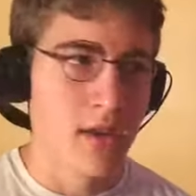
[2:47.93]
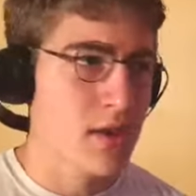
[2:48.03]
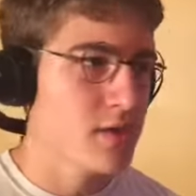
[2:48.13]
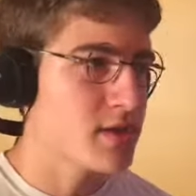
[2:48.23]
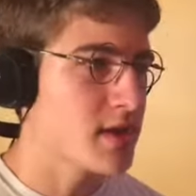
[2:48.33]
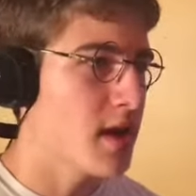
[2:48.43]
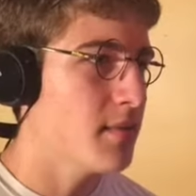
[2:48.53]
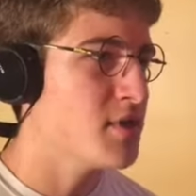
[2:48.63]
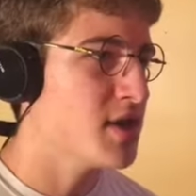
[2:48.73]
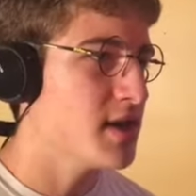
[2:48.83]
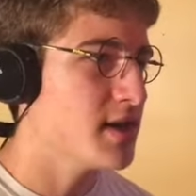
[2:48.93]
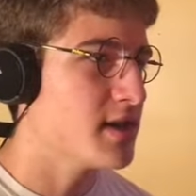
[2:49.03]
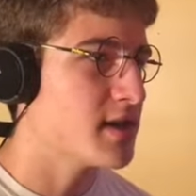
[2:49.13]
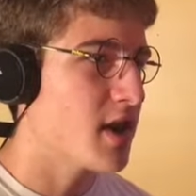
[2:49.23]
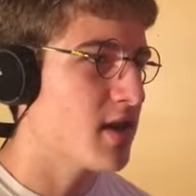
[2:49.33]
U sub g
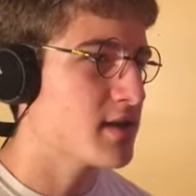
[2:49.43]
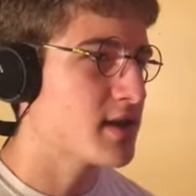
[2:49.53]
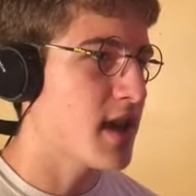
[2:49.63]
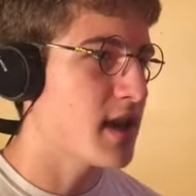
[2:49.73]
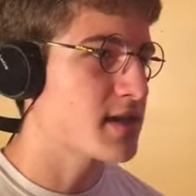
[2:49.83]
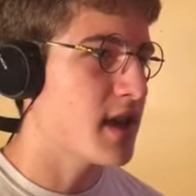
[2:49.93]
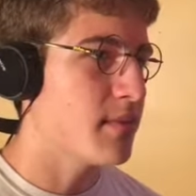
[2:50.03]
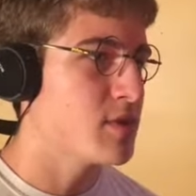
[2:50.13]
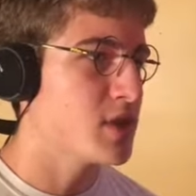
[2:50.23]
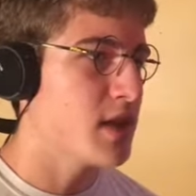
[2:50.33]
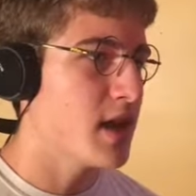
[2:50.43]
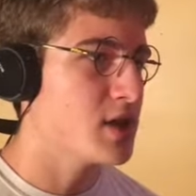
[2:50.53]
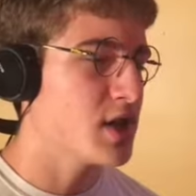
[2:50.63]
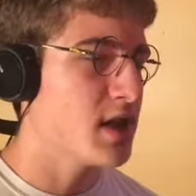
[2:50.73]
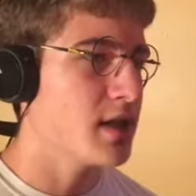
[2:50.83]
starts as
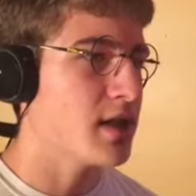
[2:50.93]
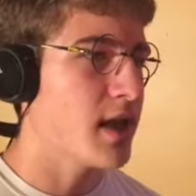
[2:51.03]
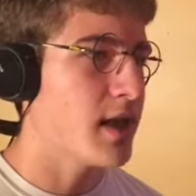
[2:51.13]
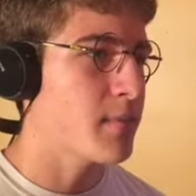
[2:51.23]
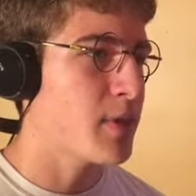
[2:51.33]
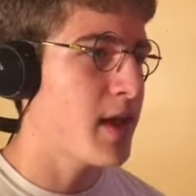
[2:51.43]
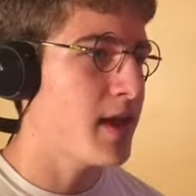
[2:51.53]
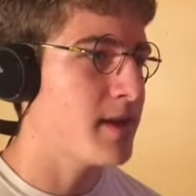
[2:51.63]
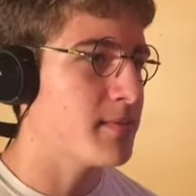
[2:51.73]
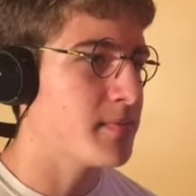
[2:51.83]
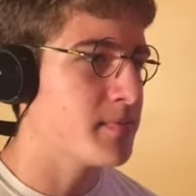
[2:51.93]
mgh. Incline plane.